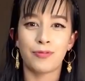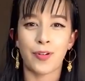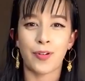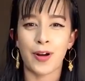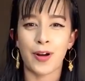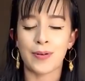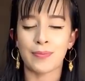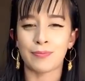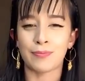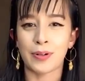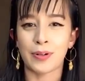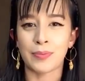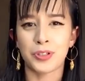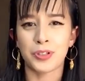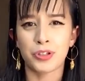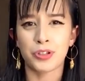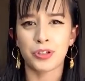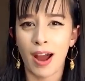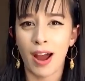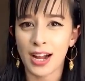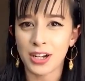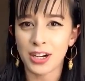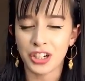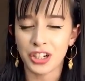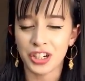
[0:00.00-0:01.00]
from, from
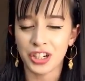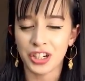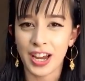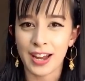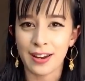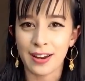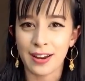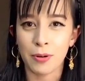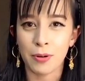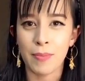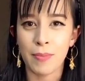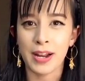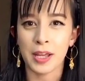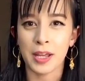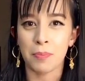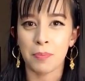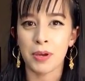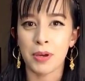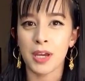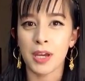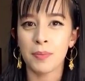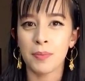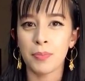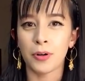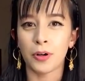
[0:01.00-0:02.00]
scratch again for many
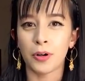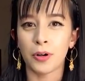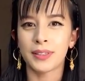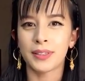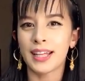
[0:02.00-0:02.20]
people.